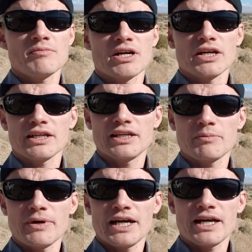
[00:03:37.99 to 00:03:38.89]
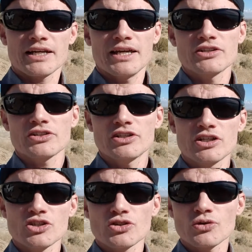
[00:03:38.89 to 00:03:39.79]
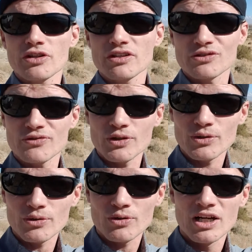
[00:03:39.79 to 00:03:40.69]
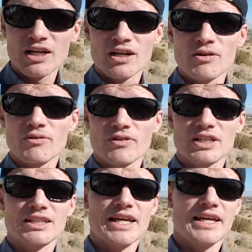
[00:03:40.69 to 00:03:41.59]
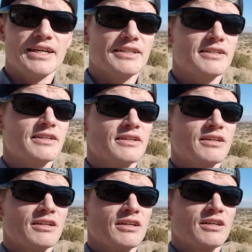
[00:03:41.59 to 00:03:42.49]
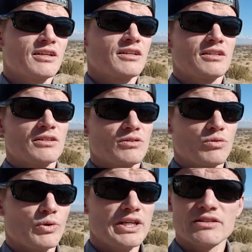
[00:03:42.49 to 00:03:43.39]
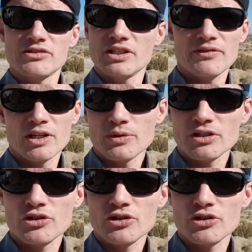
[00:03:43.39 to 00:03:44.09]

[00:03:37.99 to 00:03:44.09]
I'm going to kick back and just enjoy this view and wait to see if anyone else